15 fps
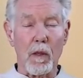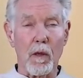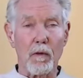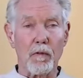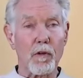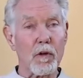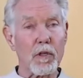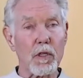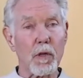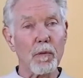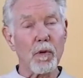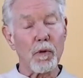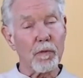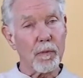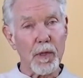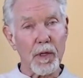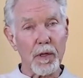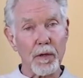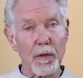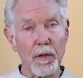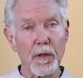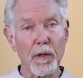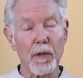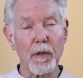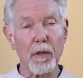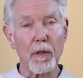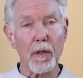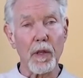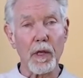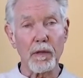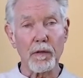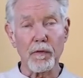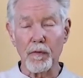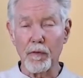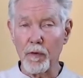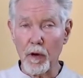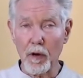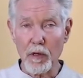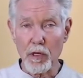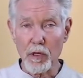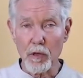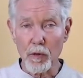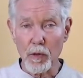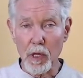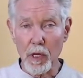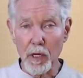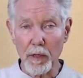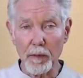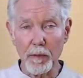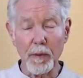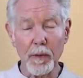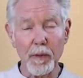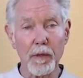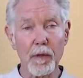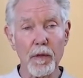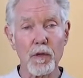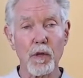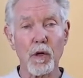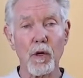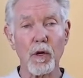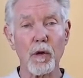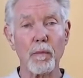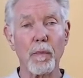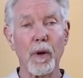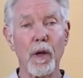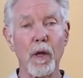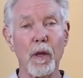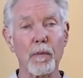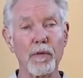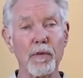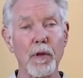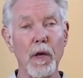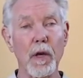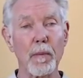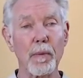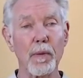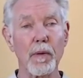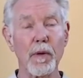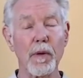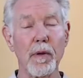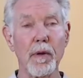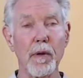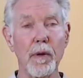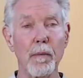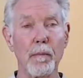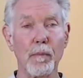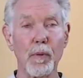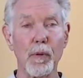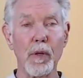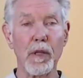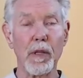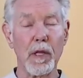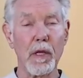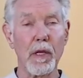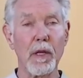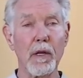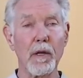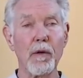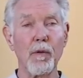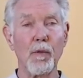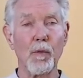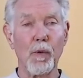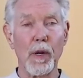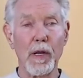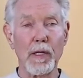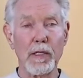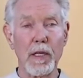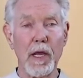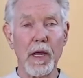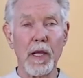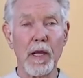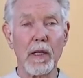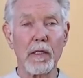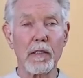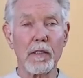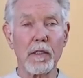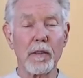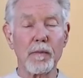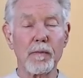First, a movement that's very soothing. Turn palms up, breathe in, raise hands.